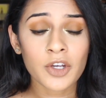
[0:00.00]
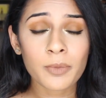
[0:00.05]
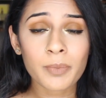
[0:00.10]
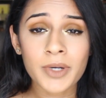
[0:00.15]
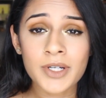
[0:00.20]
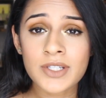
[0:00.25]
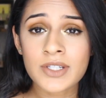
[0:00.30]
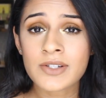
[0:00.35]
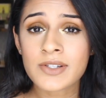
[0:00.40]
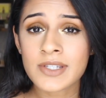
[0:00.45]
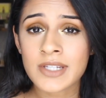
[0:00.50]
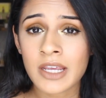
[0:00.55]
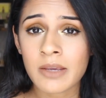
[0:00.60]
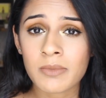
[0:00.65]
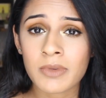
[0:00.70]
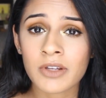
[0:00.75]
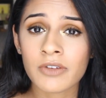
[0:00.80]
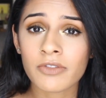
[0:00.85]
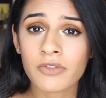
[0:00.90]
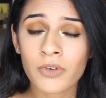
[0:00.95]
Your personal
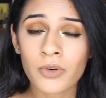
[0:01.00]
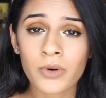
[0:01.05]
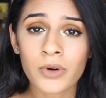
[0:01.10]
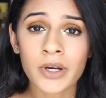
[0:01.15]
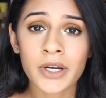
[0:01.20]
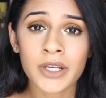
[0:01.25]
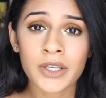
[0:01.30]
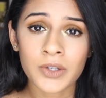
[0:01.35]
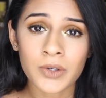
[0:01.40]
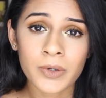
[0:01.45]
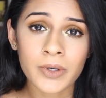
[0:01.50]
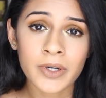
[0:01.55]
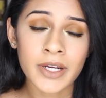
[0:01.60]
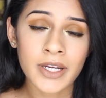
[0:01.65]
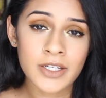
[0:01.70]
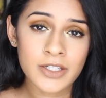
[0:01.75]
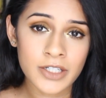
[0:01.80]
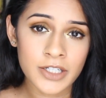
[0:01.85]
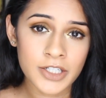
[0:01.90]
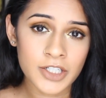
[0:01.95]
statement for your
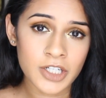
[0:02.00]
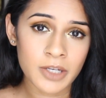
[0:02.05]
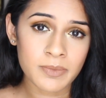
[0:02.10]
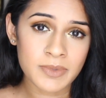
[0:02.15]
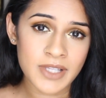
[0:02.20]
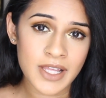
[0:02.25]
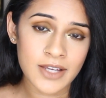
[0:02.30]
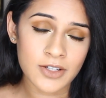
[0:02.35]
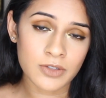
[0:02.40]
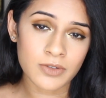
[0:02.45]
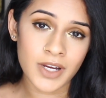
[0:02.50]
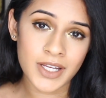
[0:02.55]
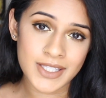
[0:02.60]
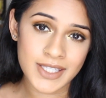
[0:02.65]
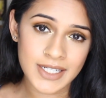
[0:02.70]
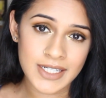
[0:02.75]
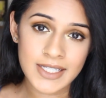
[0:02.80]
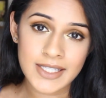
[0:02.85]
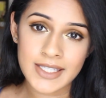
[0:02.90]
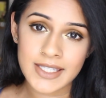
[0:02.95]
internship slash
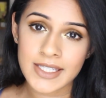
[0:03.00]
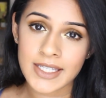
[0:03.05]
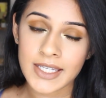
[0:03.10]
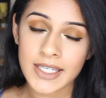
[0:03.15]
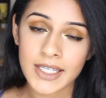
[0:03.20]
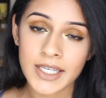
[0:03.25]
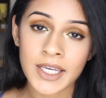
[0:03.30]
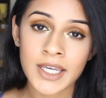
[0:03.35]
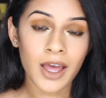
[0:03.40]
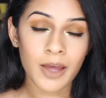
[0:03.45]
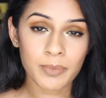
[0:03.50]
residency